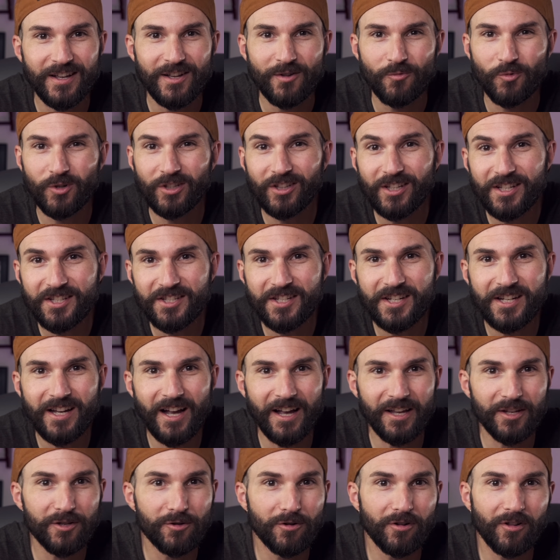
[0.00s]
When listening, I
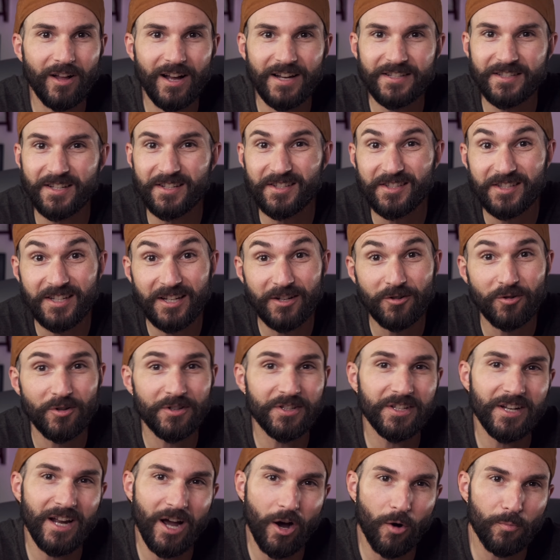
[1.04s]
utilize a
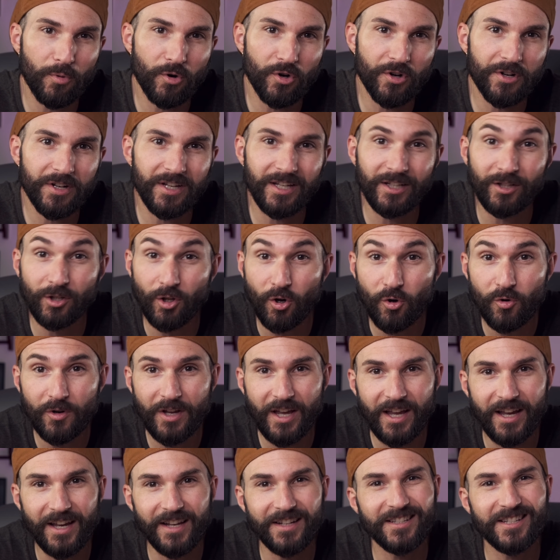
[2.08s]
single-ended output and low
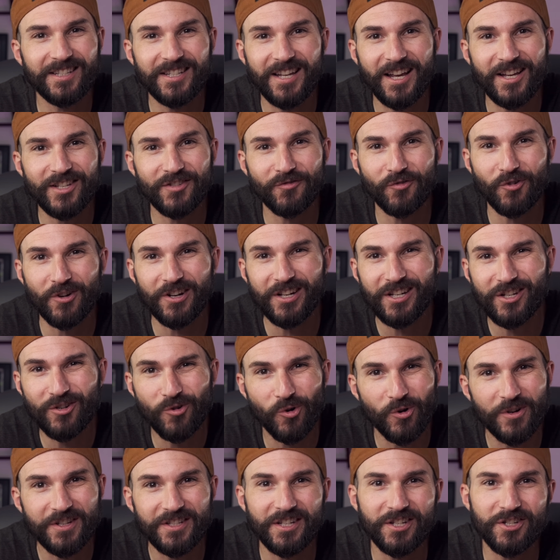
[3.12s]
gain to test for any
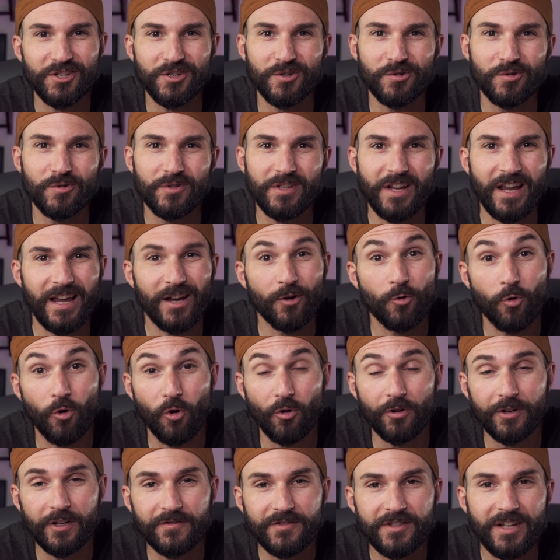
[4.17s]
noise issues and
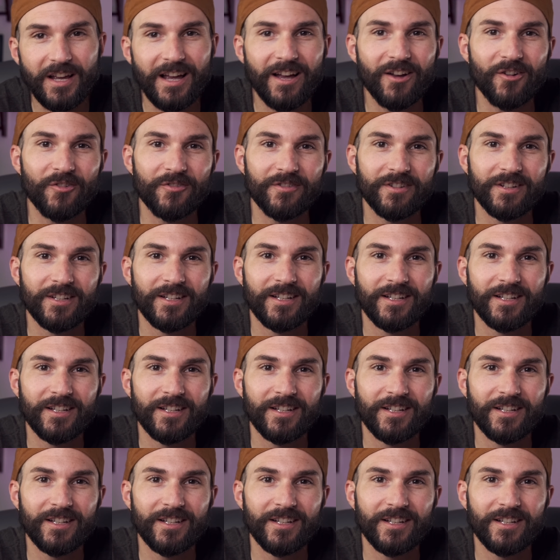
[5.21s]
quality of sound.